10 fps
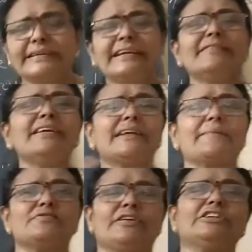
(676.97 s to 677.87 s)
11
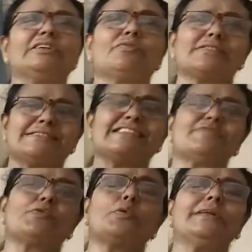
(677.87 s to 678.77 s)
times when she was
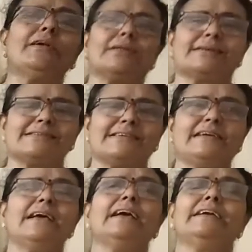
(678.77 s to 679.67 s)
just floating on the
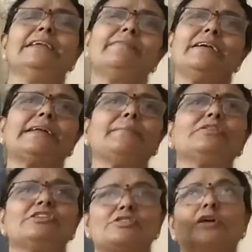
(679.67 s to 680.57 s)
sea, 11
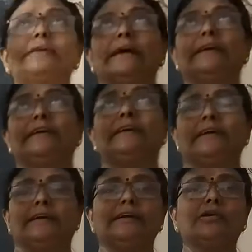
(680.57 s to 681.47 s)
times she saw the
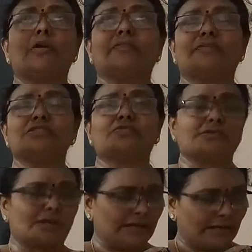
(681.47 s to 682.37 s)
helicopter which
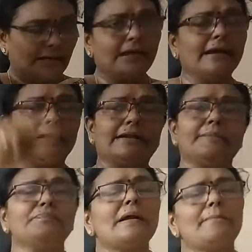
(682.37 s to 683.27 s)
was on her
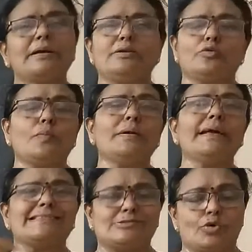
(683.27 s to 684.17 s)
head, but
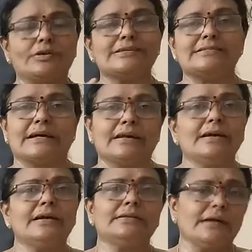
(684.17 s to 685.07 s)
nobody has noticed her.
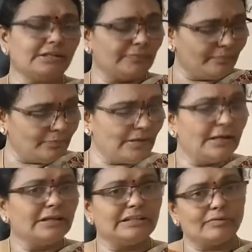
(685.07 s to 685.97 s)

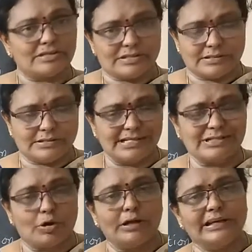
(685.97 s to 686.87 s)
She was
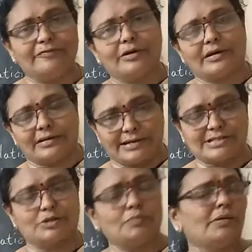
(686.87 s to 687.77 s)
just calling for
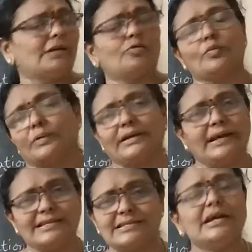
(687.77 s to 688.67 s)
rescue, but nobody
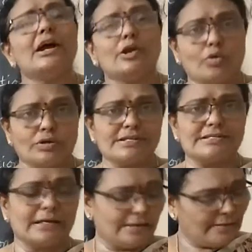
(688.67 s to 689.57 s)
has
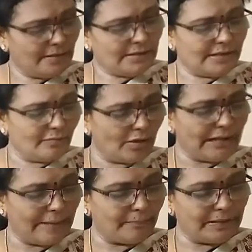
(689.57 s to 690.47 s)
noticed her. Then what
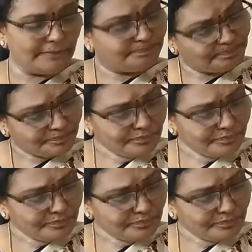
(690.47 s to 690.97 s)
happened?